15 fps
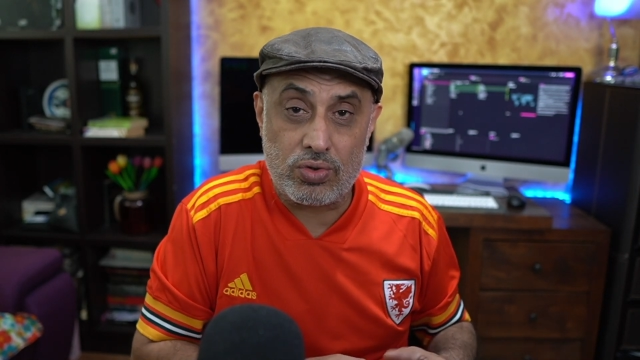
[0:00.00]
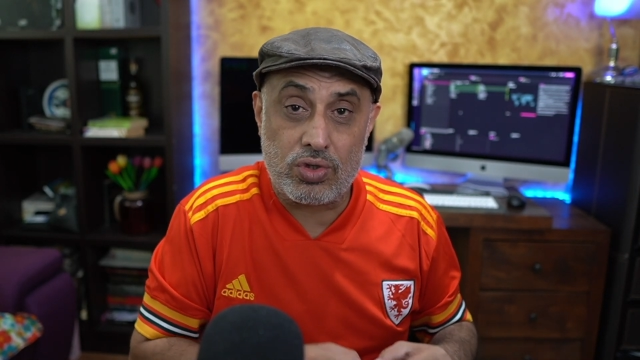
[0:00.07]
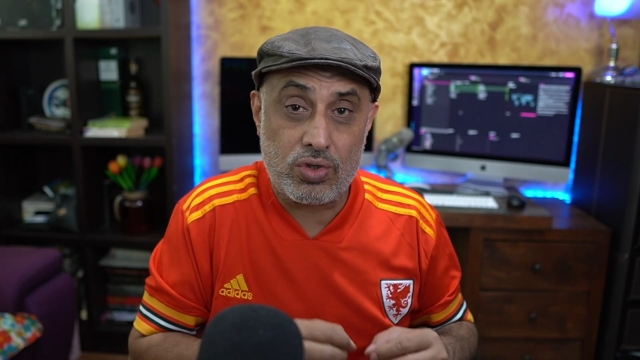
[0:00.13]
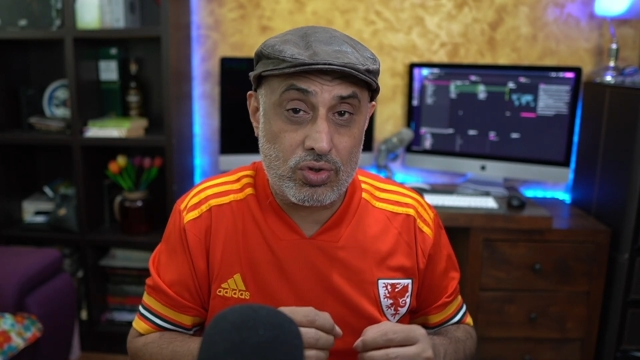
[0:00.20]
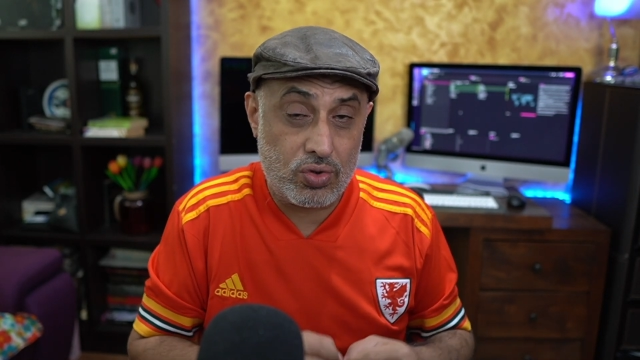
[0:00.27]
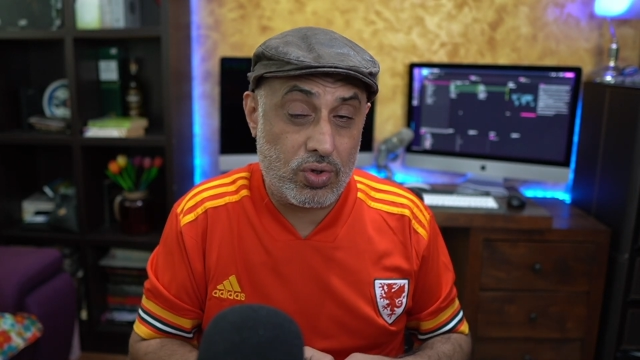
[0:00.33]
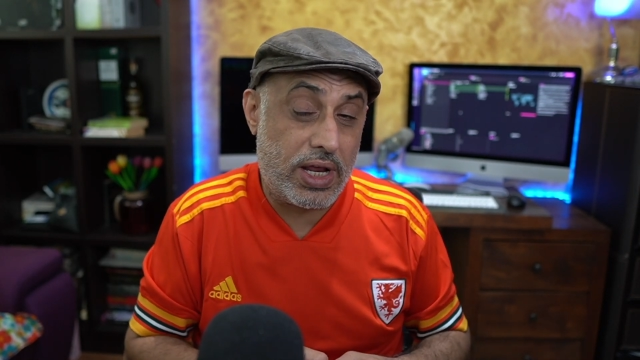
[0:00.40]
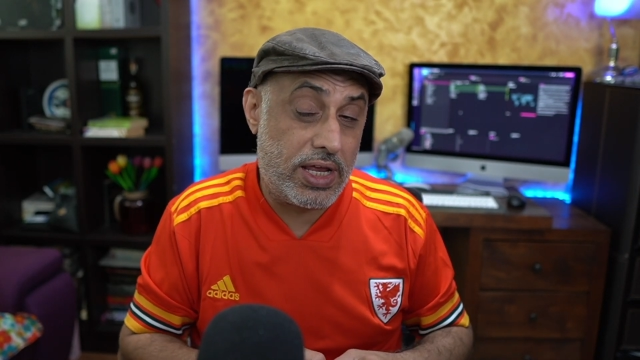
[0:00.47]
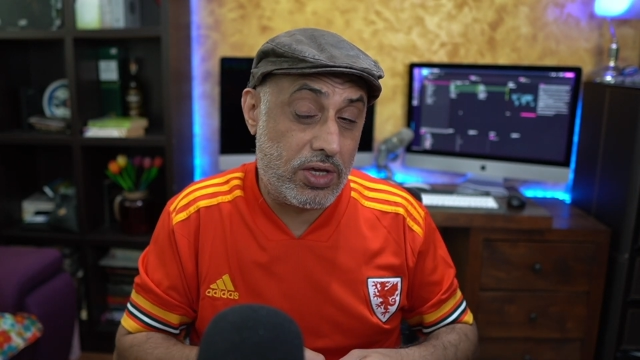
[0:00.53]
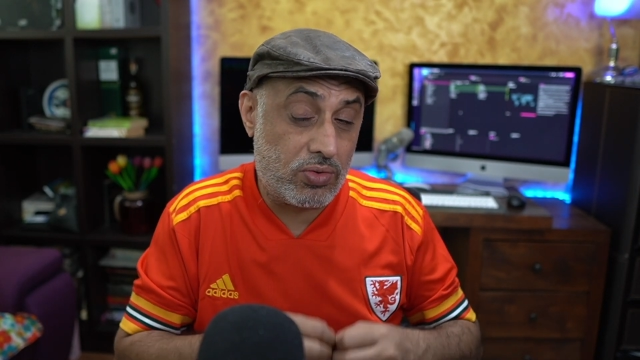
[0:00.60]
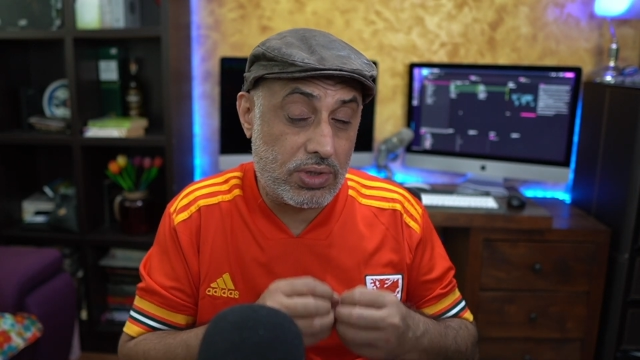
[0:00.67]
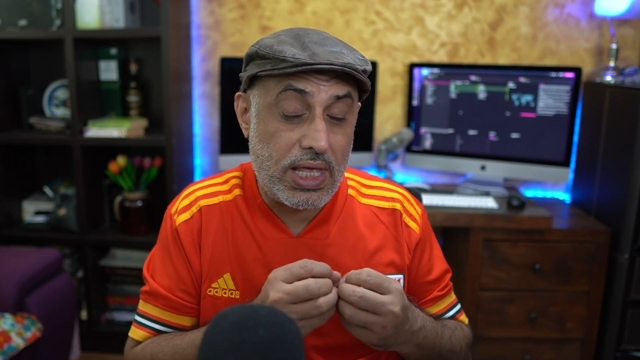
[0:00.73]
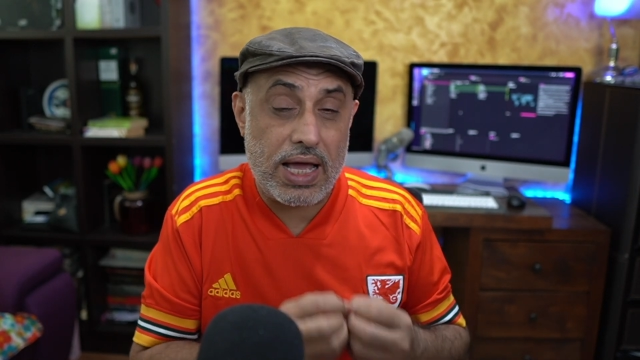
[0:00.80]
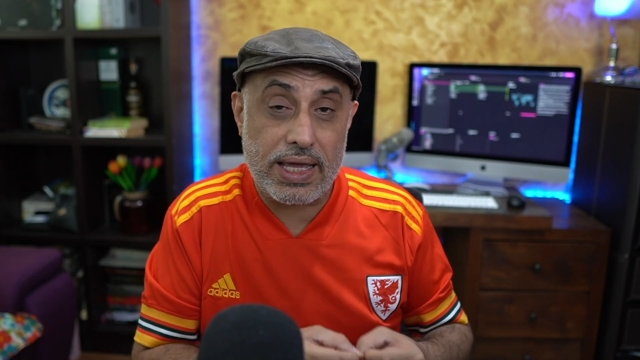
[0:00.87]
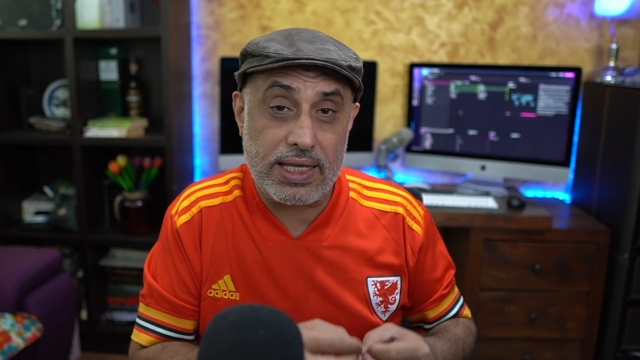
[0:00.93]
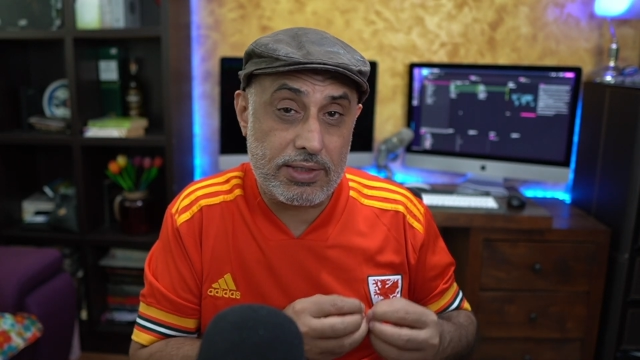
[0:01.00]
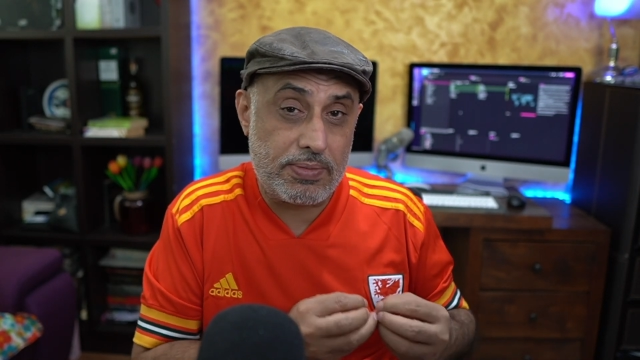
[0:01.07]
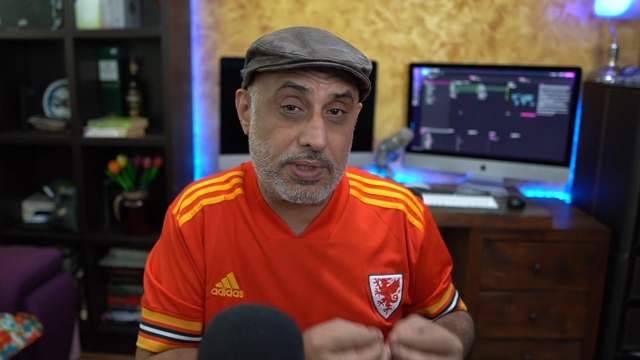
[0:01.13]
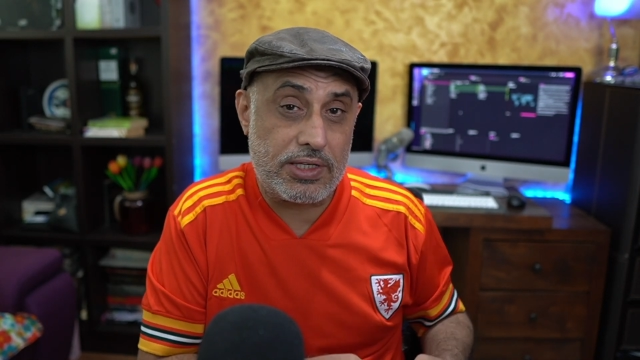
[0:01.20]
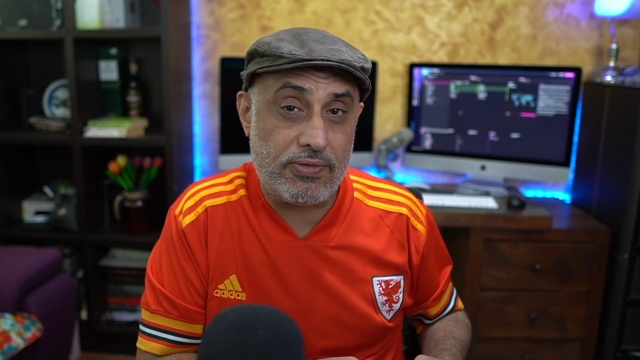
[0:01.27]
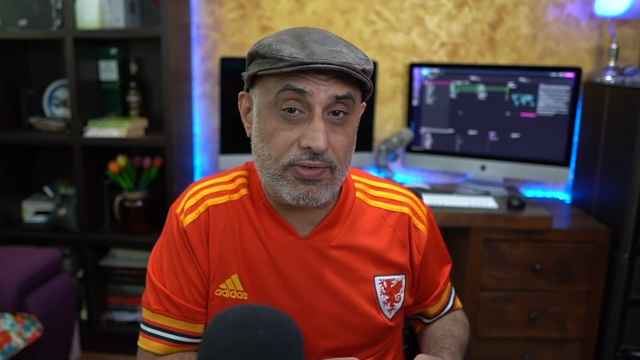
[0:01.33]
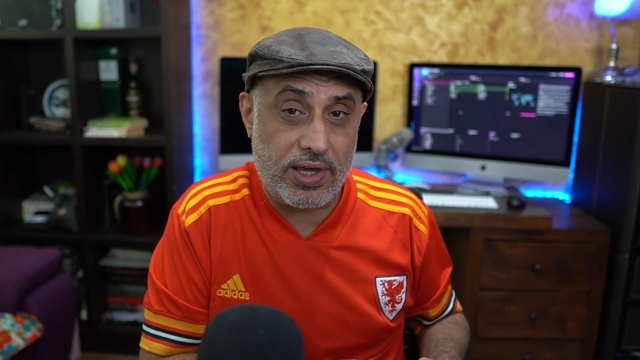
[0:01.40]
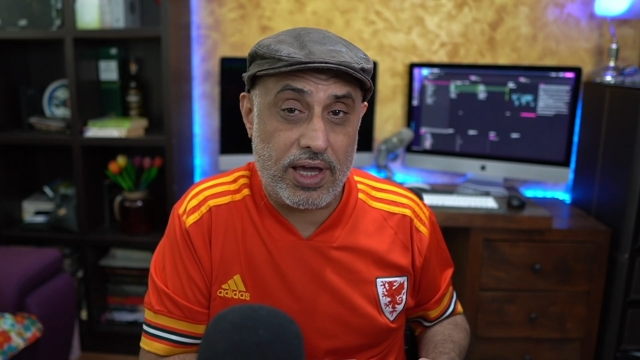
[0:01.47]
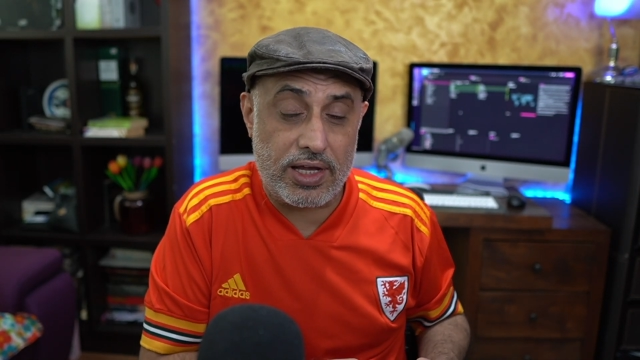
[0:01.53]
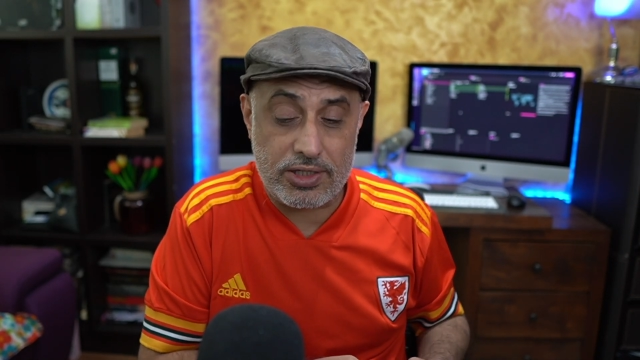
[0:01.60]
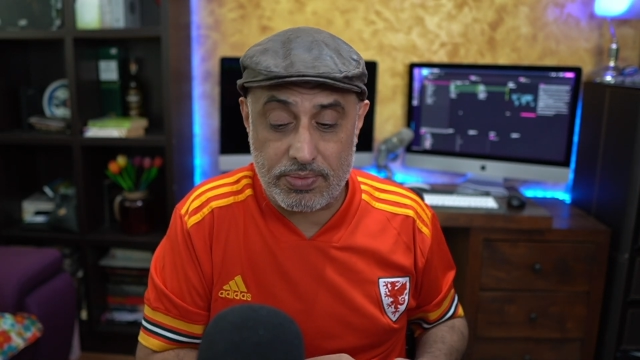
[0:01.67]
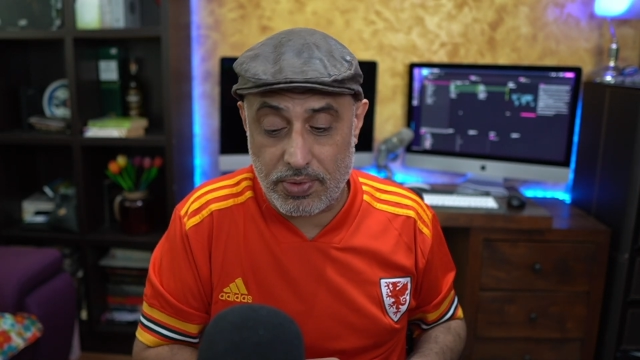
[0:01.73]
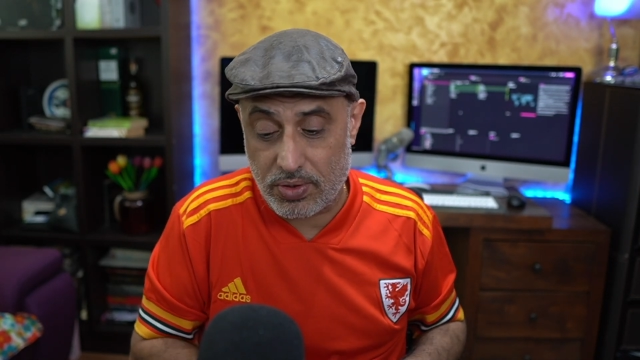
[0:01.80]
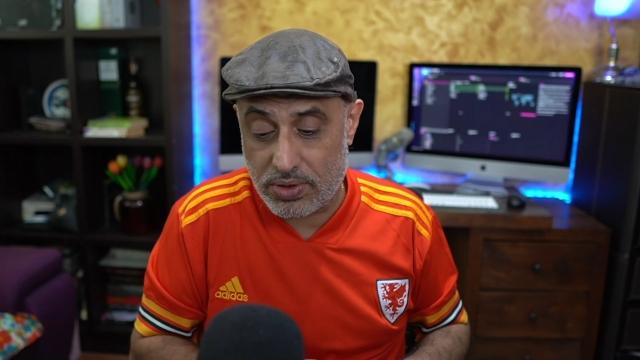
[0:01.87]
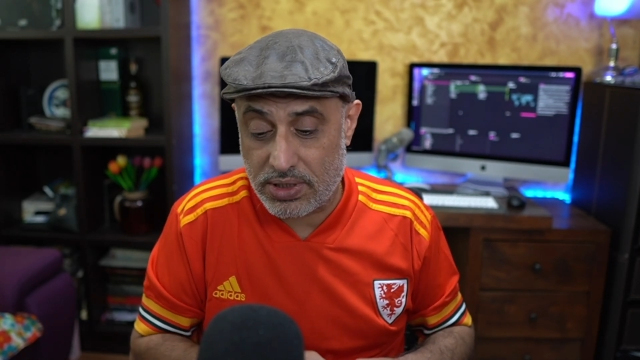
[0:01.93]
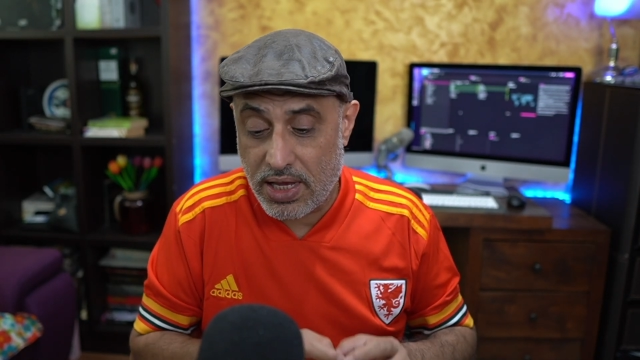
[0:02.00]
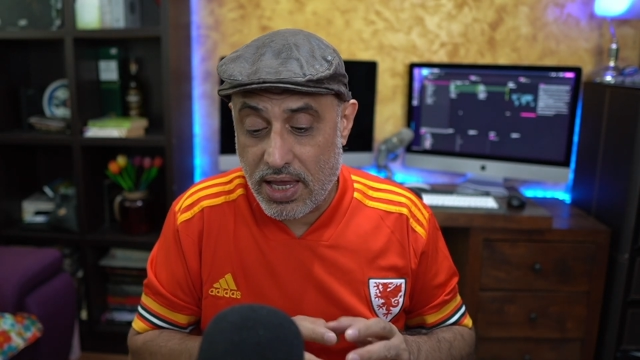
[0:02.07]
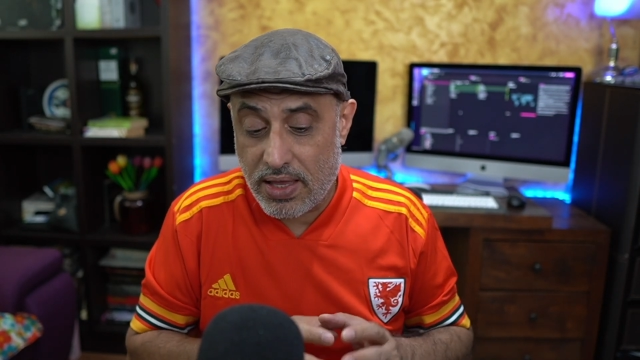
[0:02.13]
so that you target specific attributes.